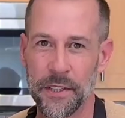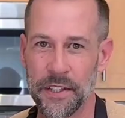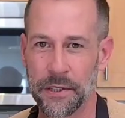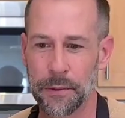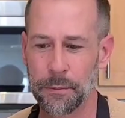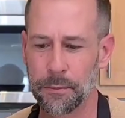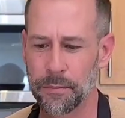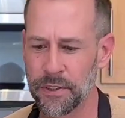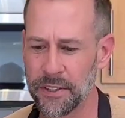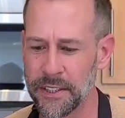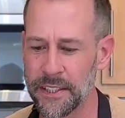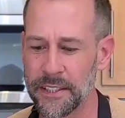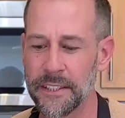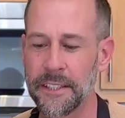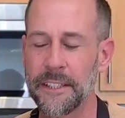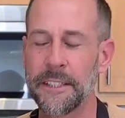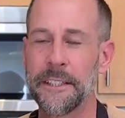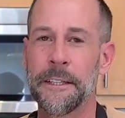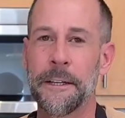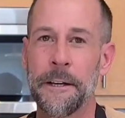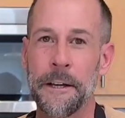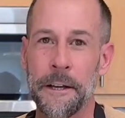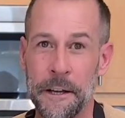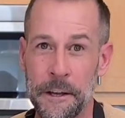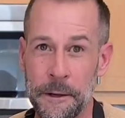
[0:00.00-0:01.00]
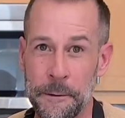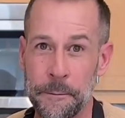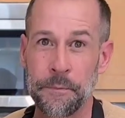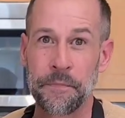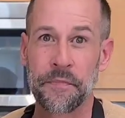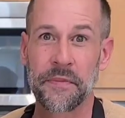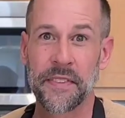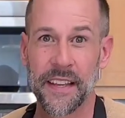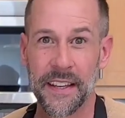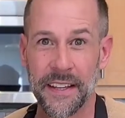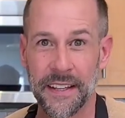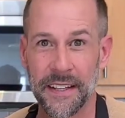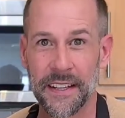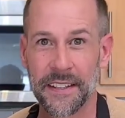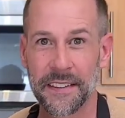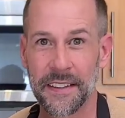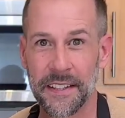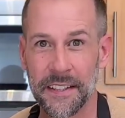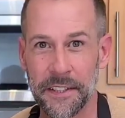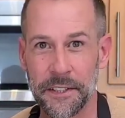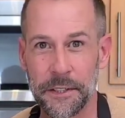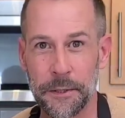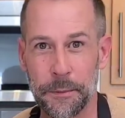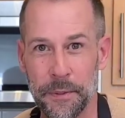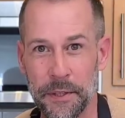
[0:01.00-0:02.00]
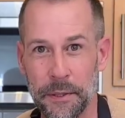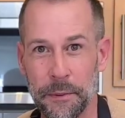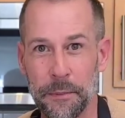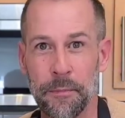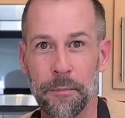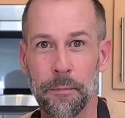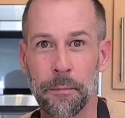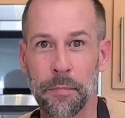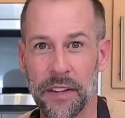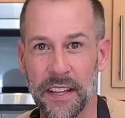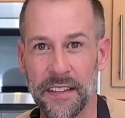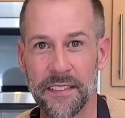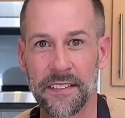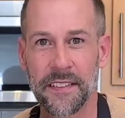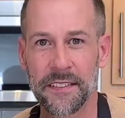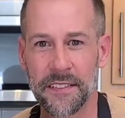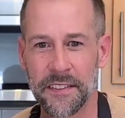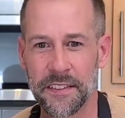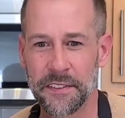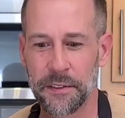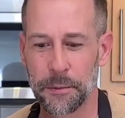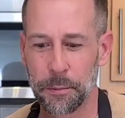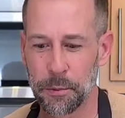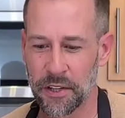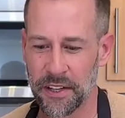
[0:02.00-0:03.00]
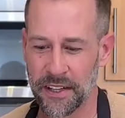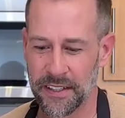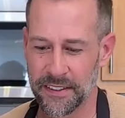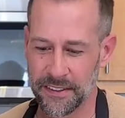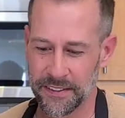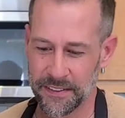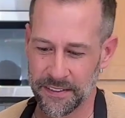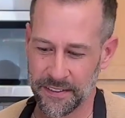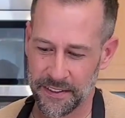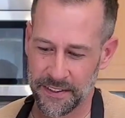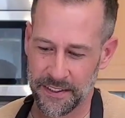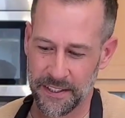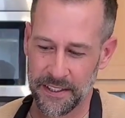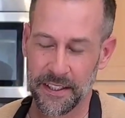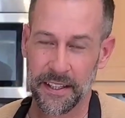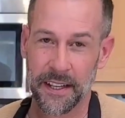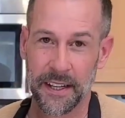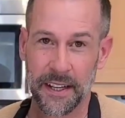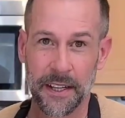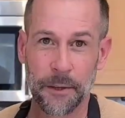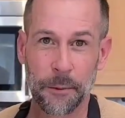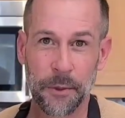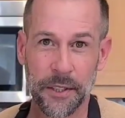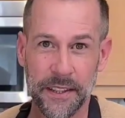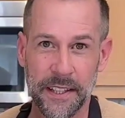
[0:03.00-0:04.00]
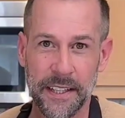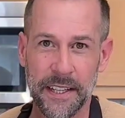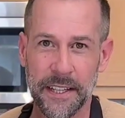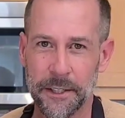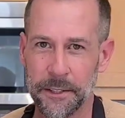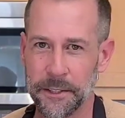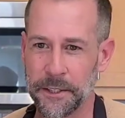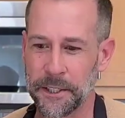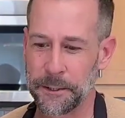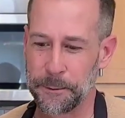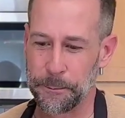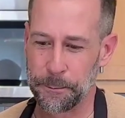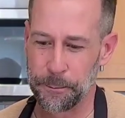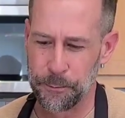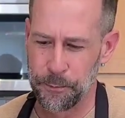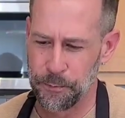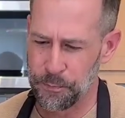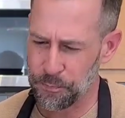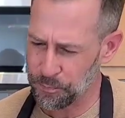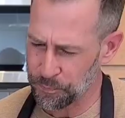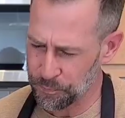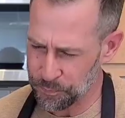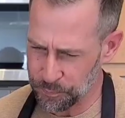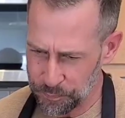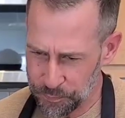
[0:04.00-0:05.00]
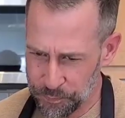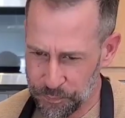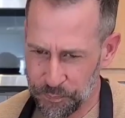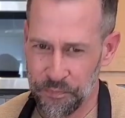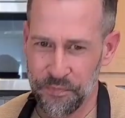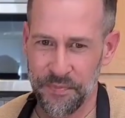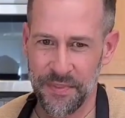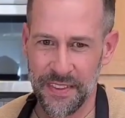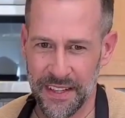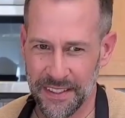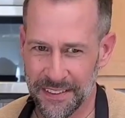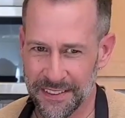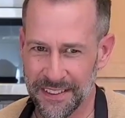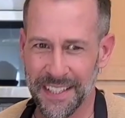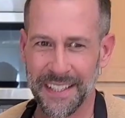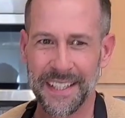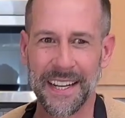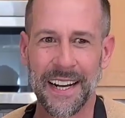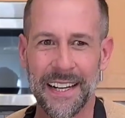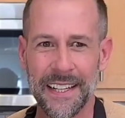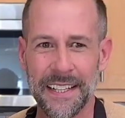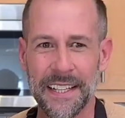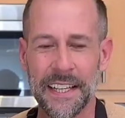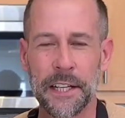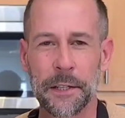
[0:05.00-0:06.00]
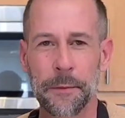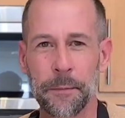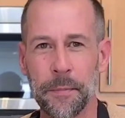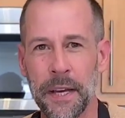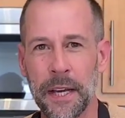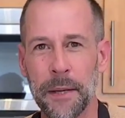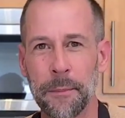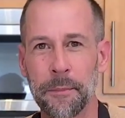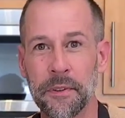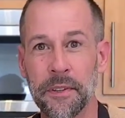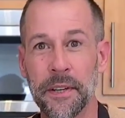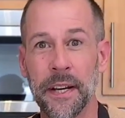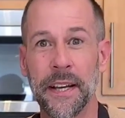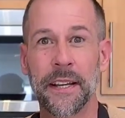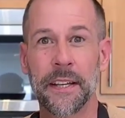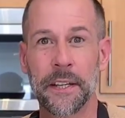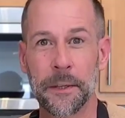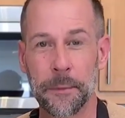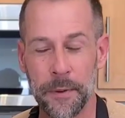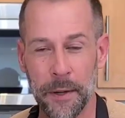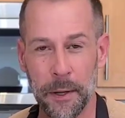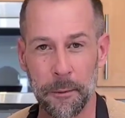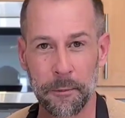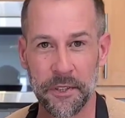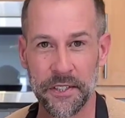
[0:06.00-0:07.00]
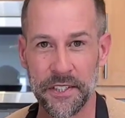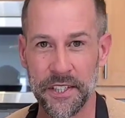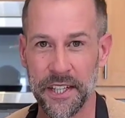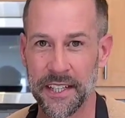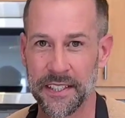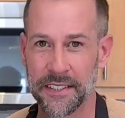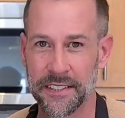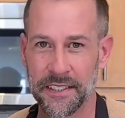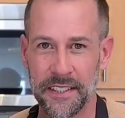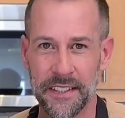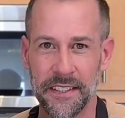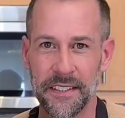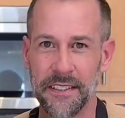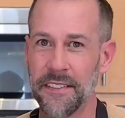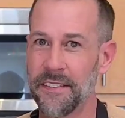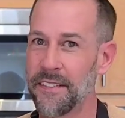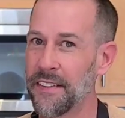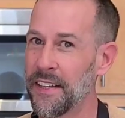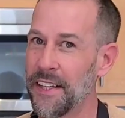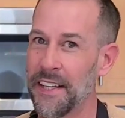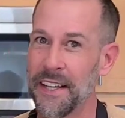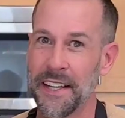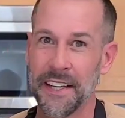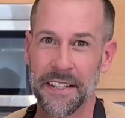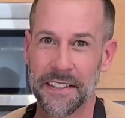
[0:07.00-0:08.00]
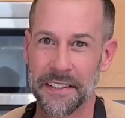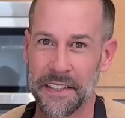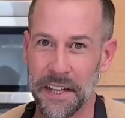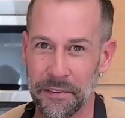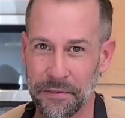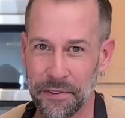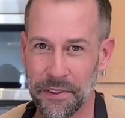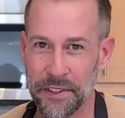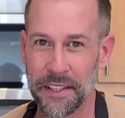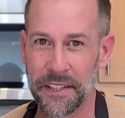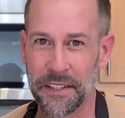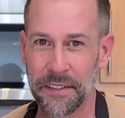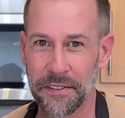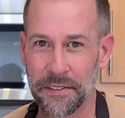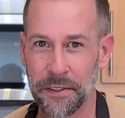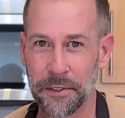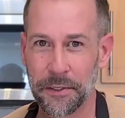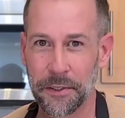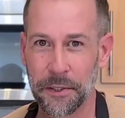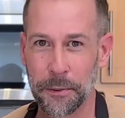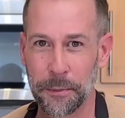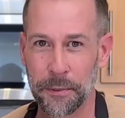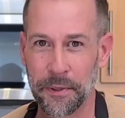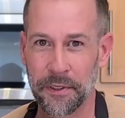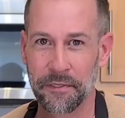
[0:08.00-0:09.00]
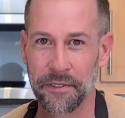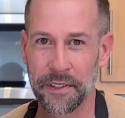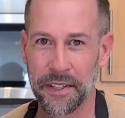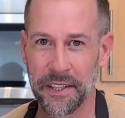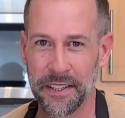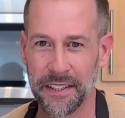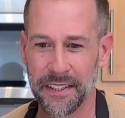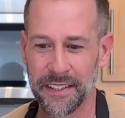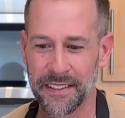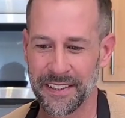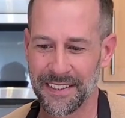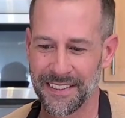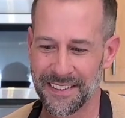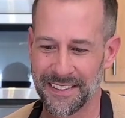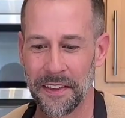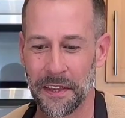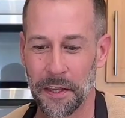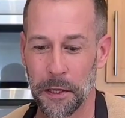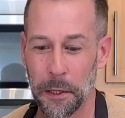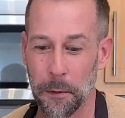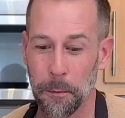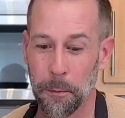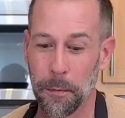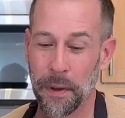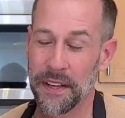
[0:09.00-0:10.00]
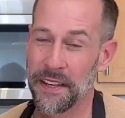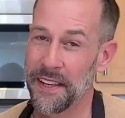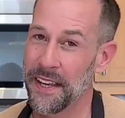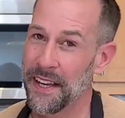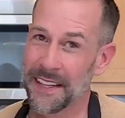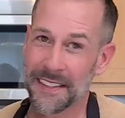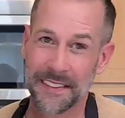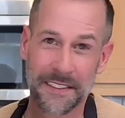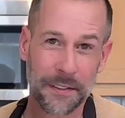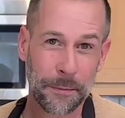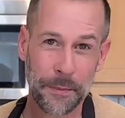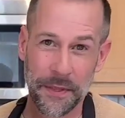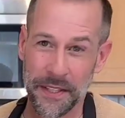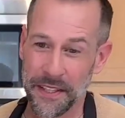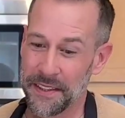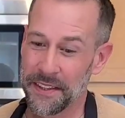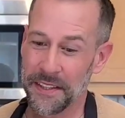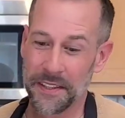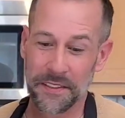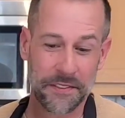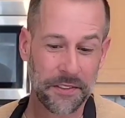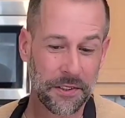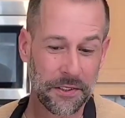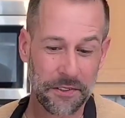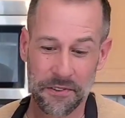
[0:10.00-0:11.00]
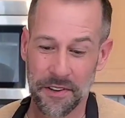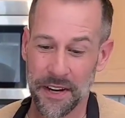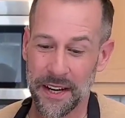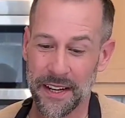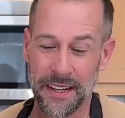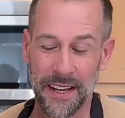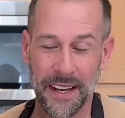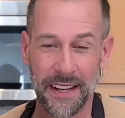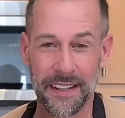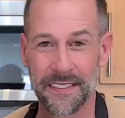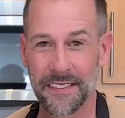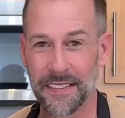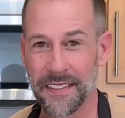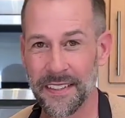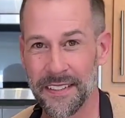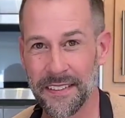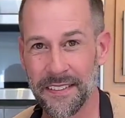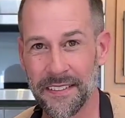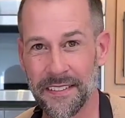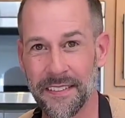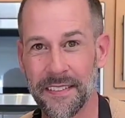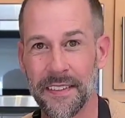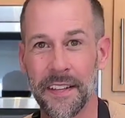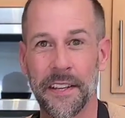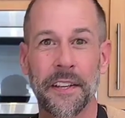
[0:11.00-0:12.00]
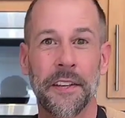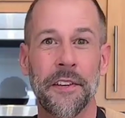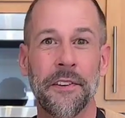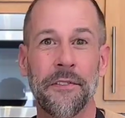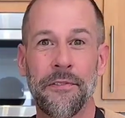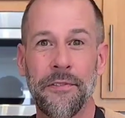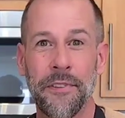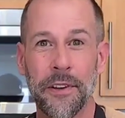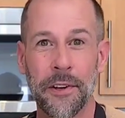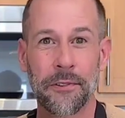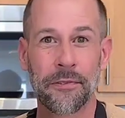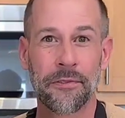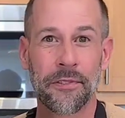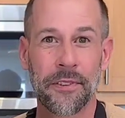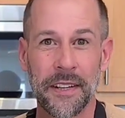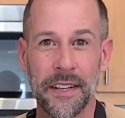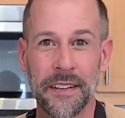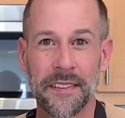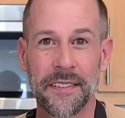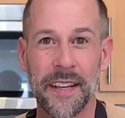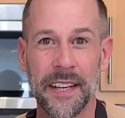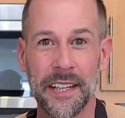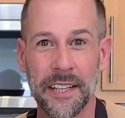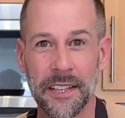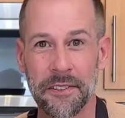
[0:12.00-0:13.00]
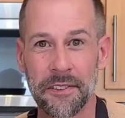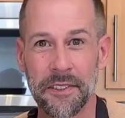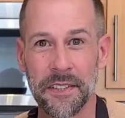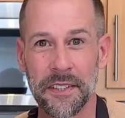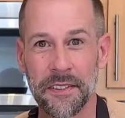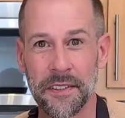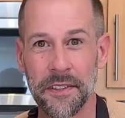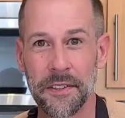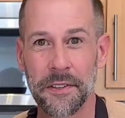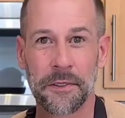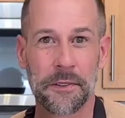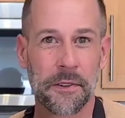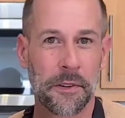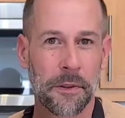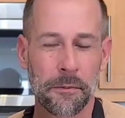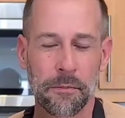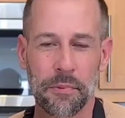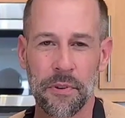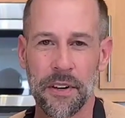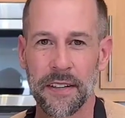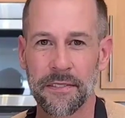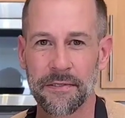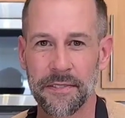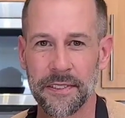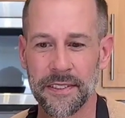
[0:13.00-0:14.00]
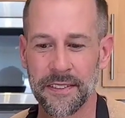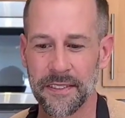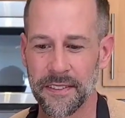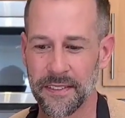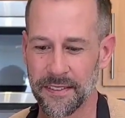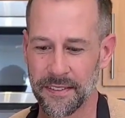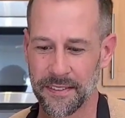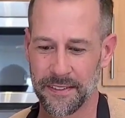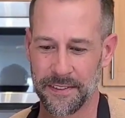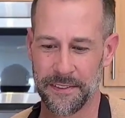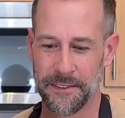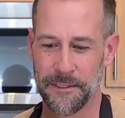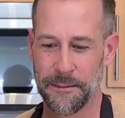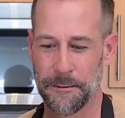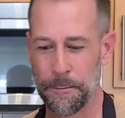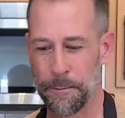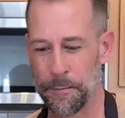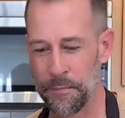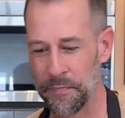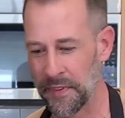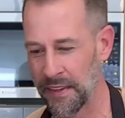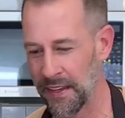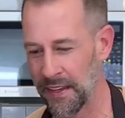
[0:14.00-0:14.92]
recipe completely, and I think you'd be pleasantly surprised with the outcome. The cayenne pepper and the pepper jack cheese definitely gives it a little bit of a kick. But yeah, to me, these are great as is. Feel free to tailor it to your own preference.